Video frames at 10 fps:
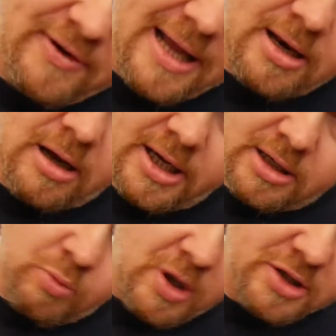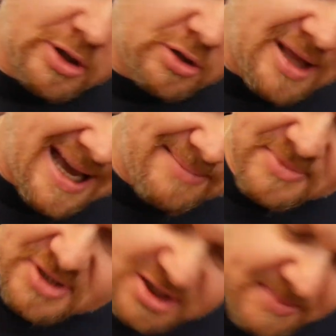flat nine why do I do
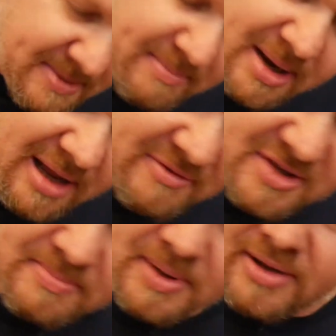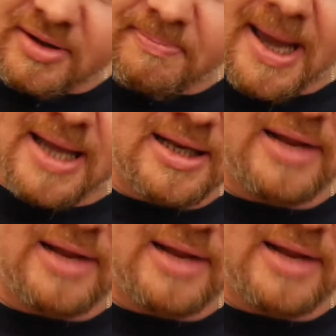that? Just to make my life simpler and the band and